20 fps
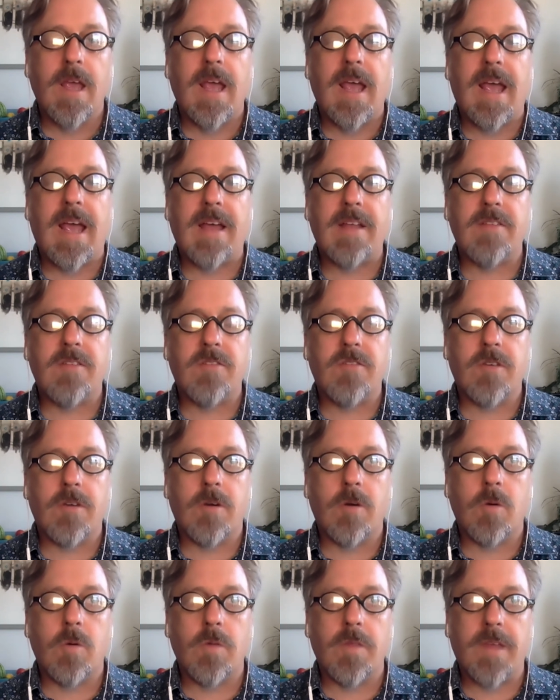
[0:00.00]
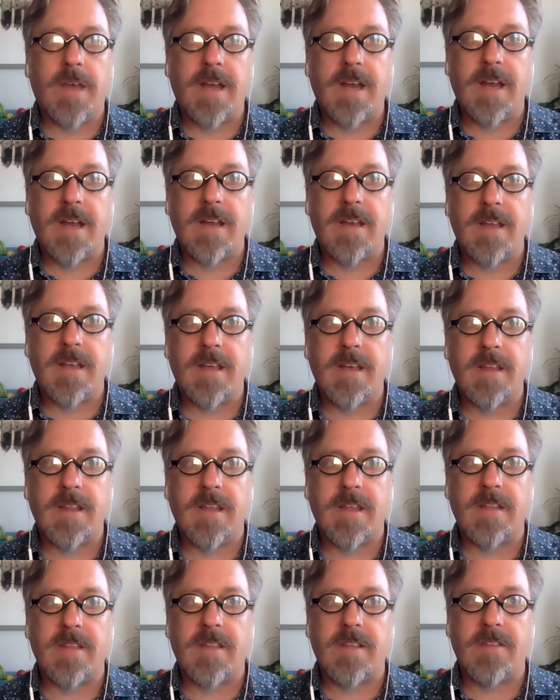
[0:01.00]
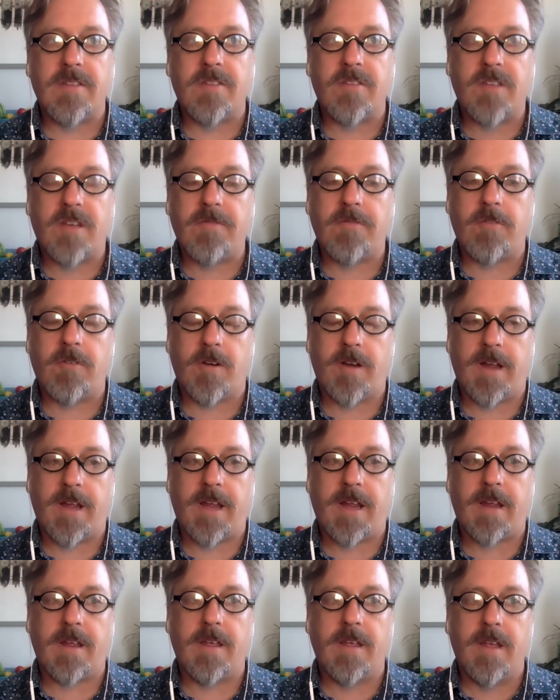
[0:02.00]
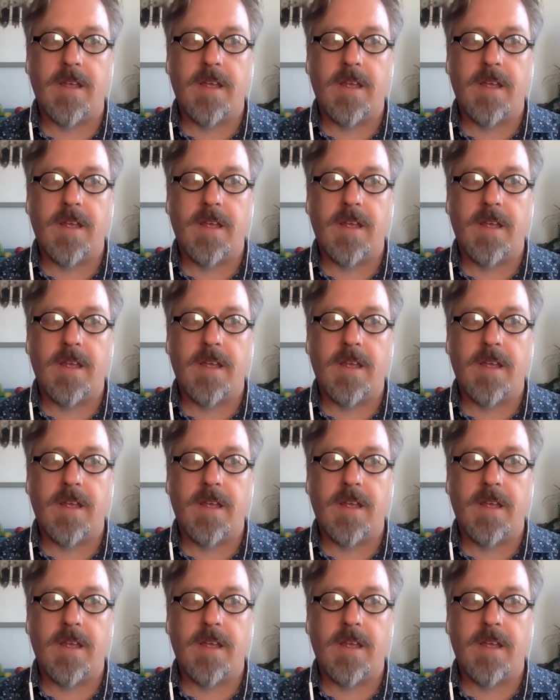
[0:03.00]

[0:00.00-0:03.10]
And so that idea that suffering